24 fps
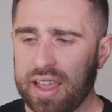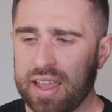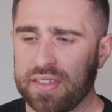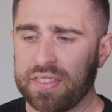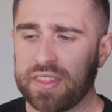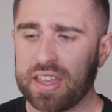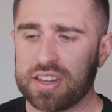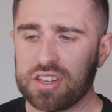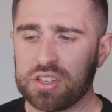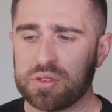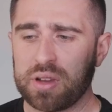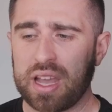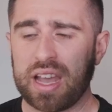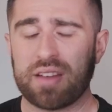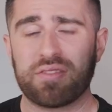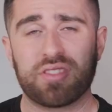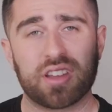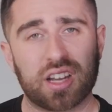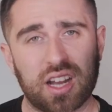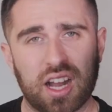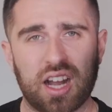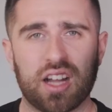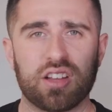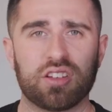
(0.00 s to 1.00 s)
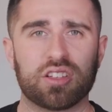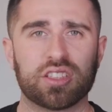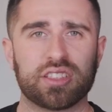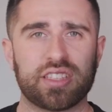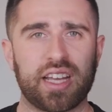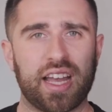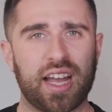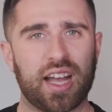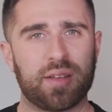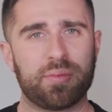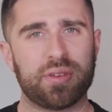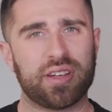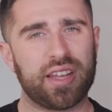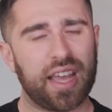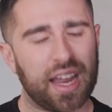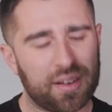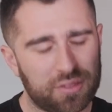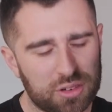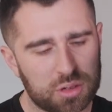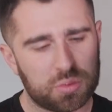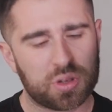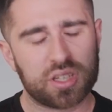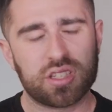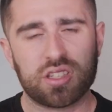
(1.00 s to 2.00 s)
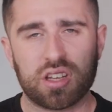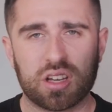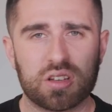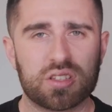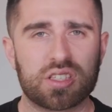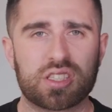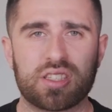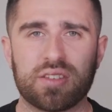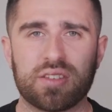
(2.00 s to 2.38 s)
And then you have the color tab, and everyone knows